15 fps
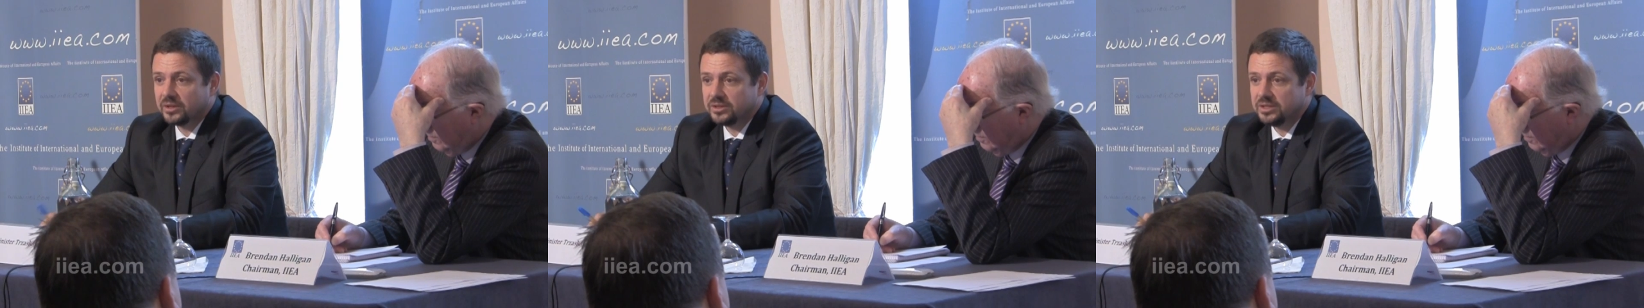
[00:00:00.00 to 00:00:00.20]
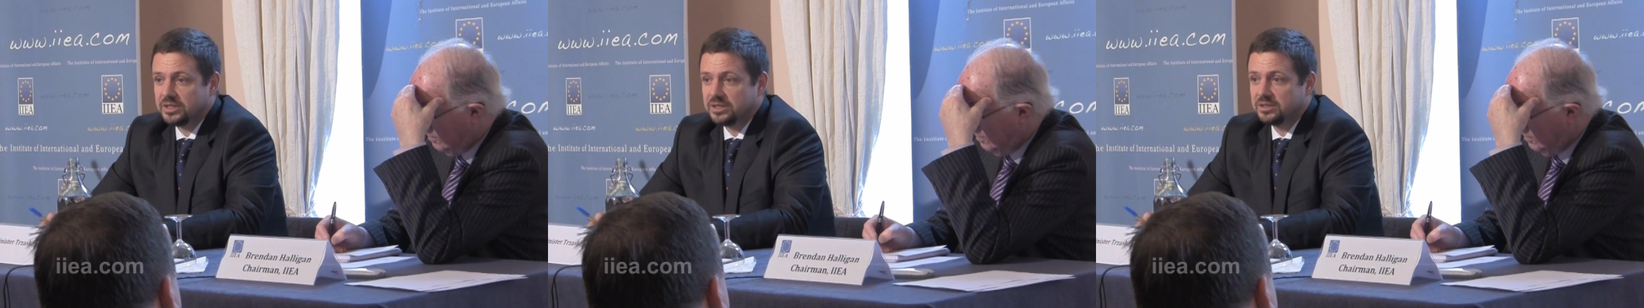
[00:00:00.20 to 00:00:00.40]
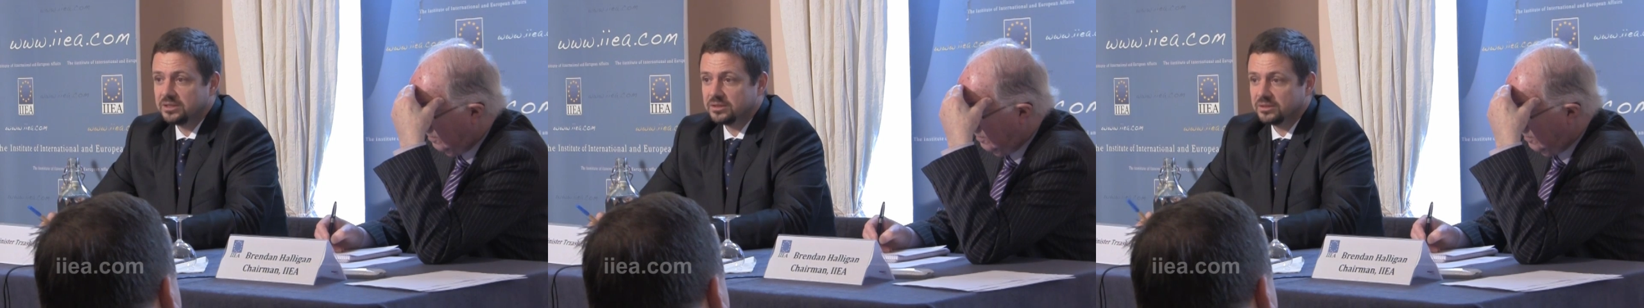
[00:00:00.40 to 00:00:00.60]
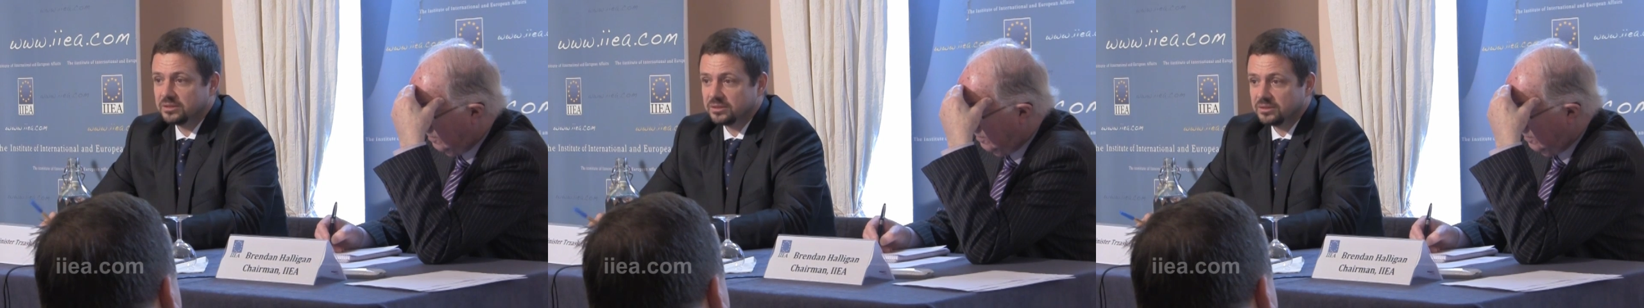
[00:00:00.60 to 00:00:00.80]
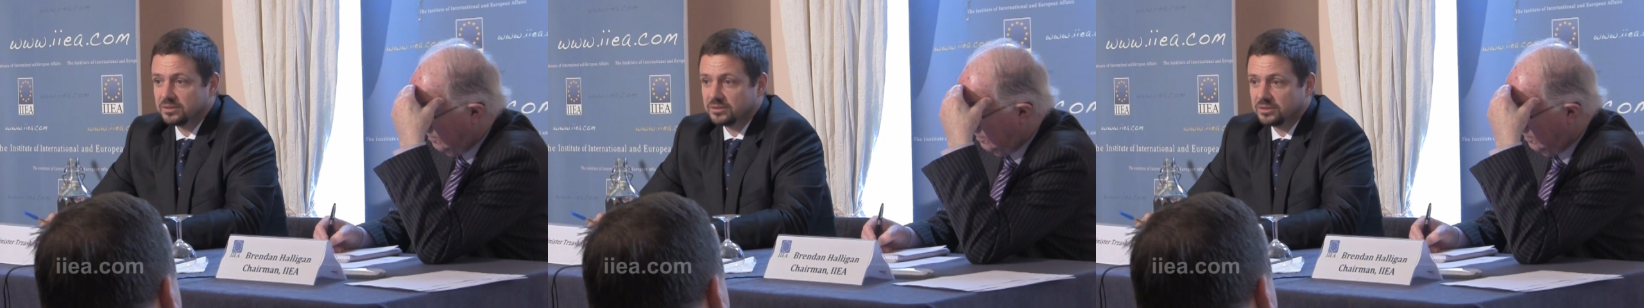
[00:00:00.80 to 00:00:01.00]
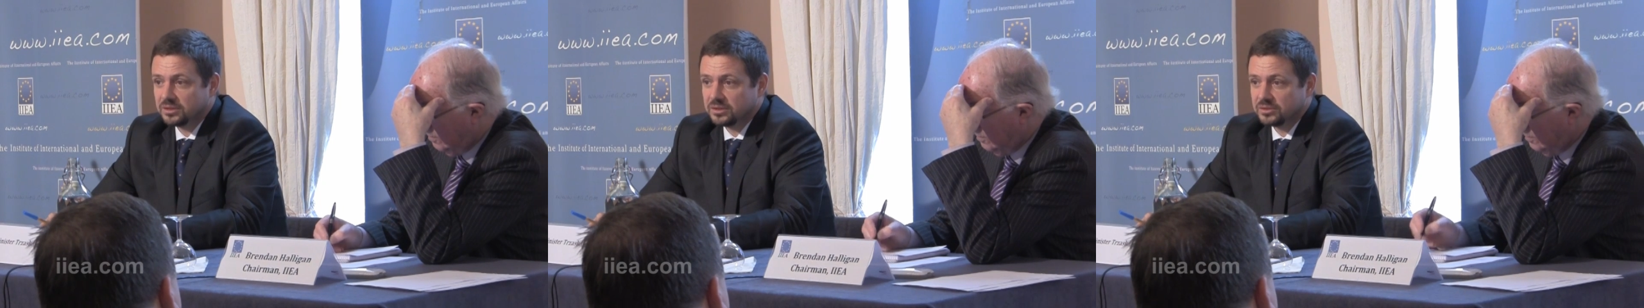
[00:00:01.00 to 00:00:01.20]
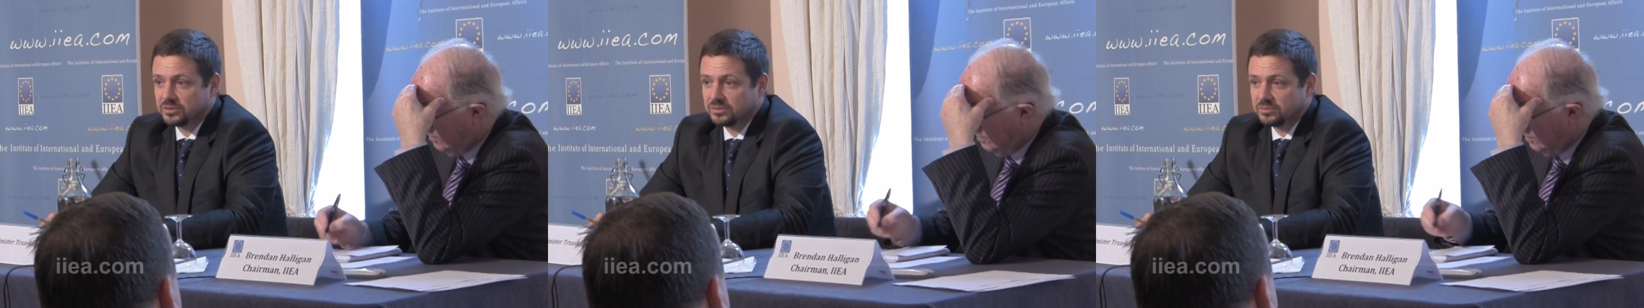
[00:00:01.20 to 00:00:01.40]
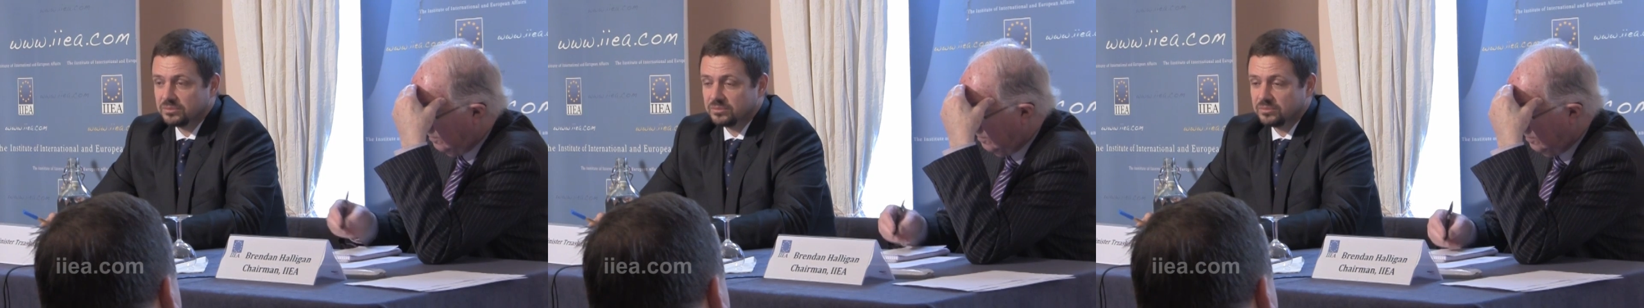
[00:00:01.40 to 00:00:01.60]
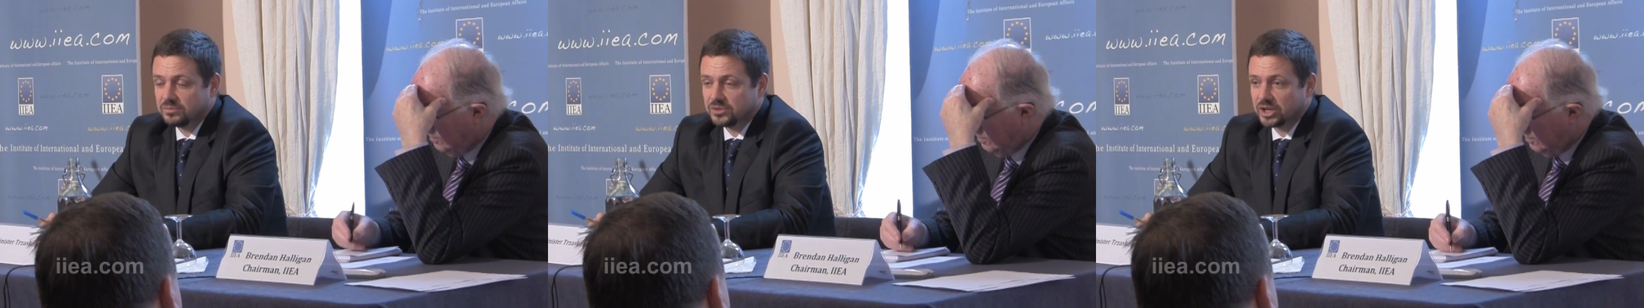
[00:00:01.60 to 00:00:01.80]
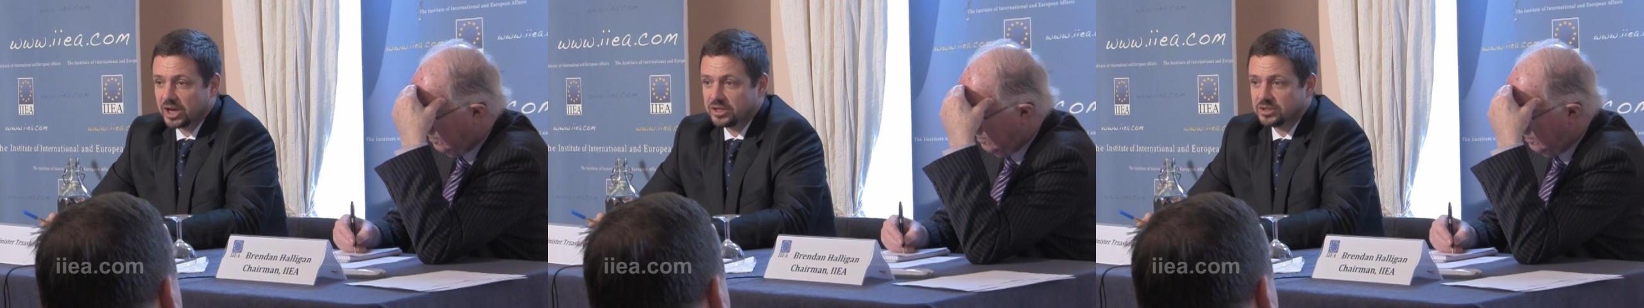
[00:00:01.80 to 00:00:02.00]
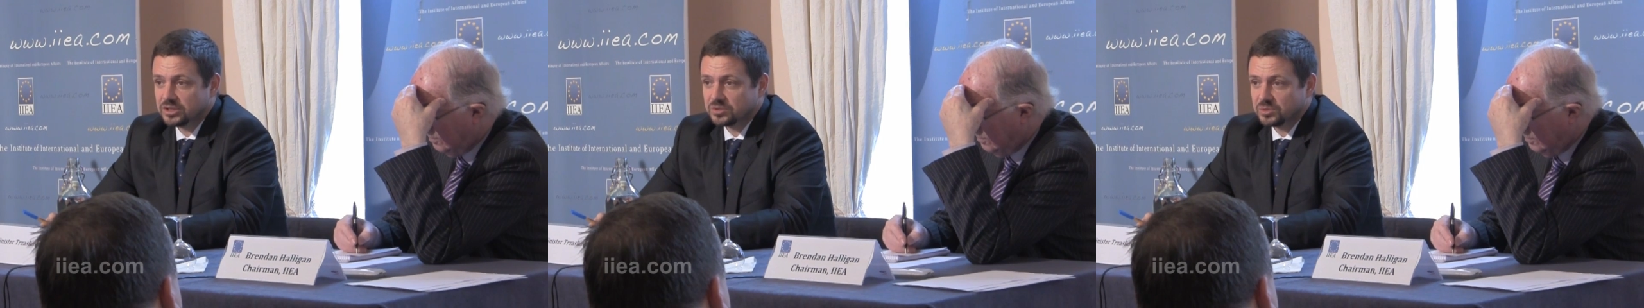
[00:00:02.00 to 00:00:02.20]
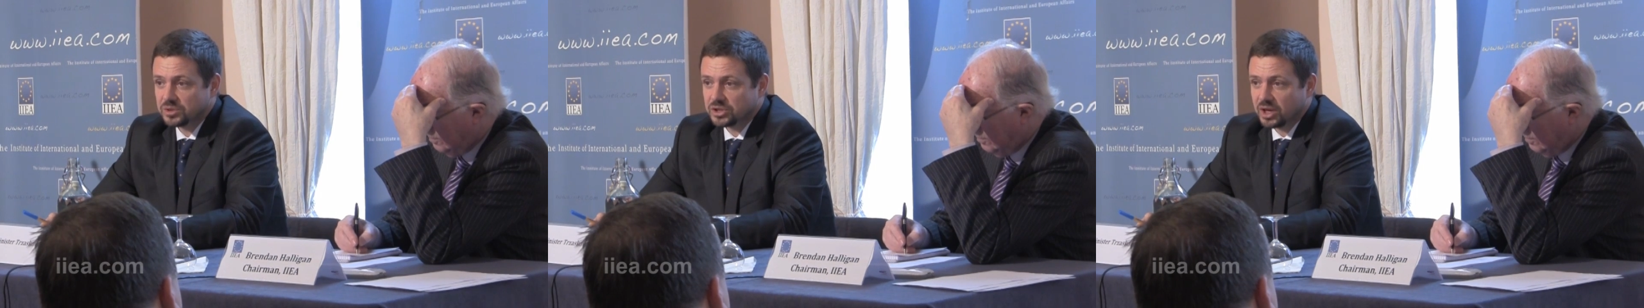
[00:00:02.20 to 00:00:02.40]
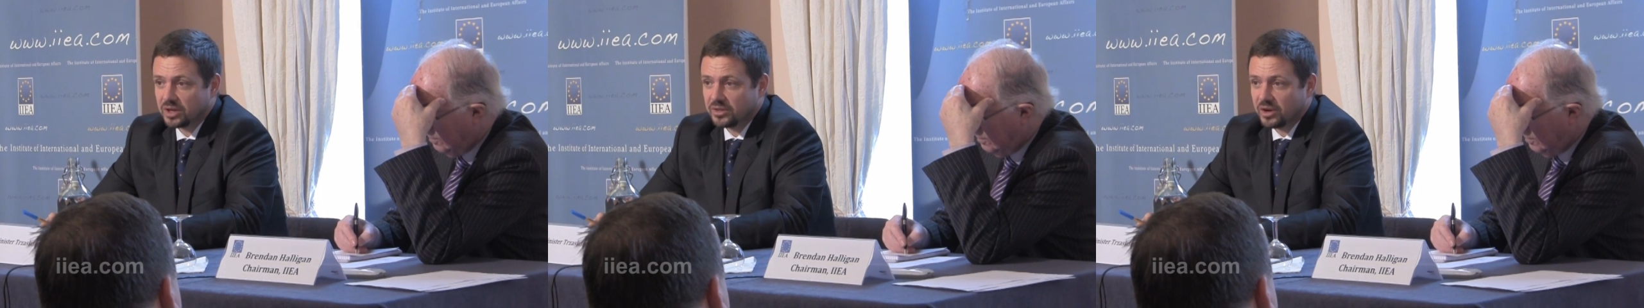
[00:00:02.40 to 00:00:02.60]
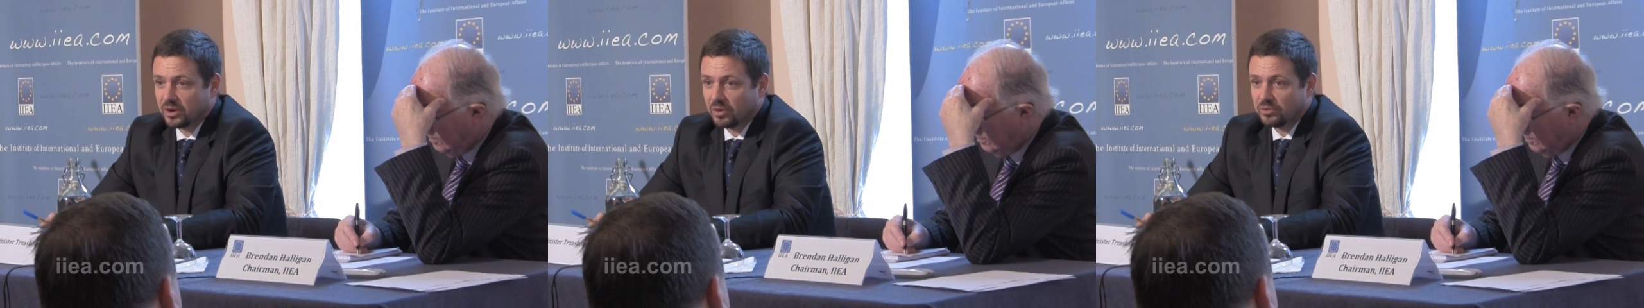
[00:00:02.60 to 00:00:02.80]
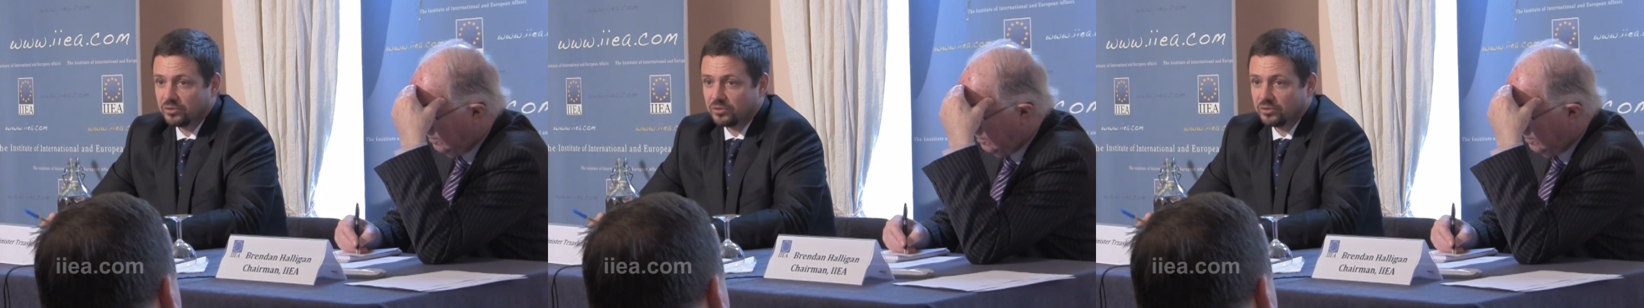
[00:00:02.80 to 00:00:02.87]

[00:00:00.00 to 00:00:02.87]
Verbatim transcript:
Speaker 1: need the changes which are there?